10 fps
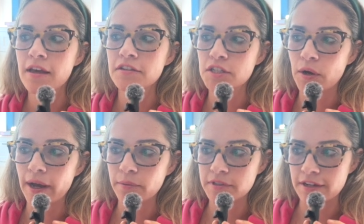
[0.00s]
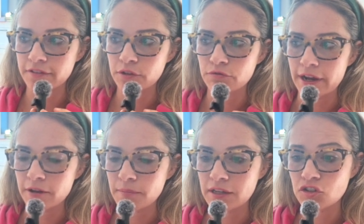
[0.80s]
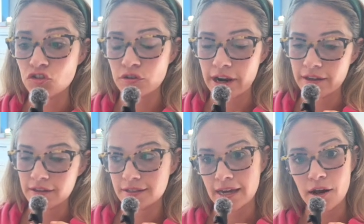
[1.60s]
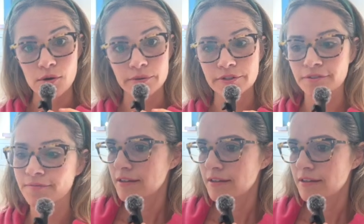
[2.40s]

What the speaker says: So I would definitely recommend to try this out.